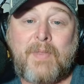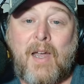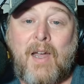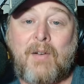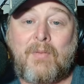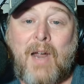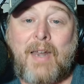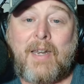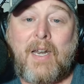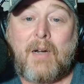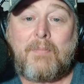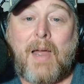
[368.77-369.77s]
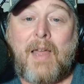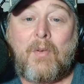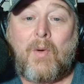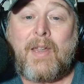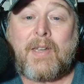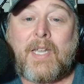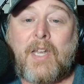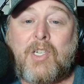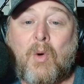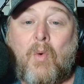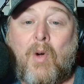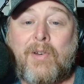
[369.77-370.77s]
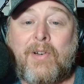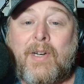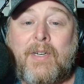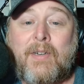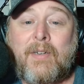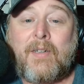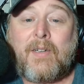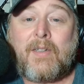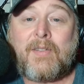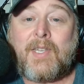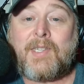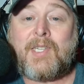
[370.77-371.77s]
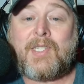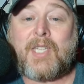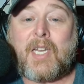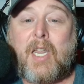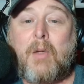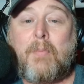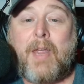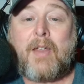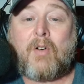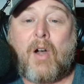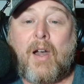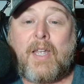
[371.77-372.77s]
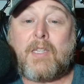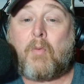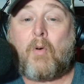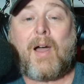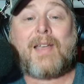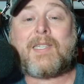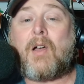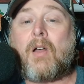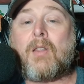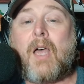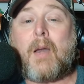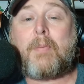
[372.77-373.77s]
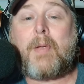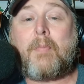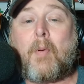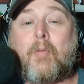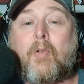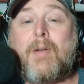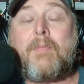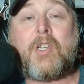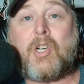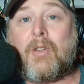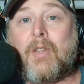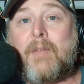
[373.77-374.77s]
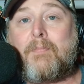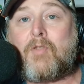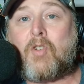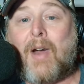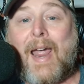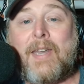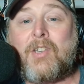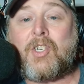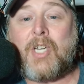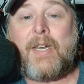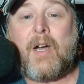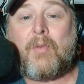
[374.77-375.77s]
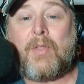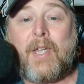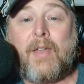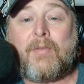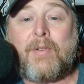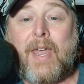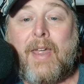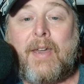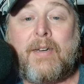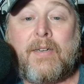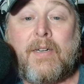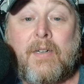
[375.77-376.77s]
Right here, by the way, in case you're wondering, this is the QB grades. Boy, I saw a lot of people prematurely dragging Geno the other day.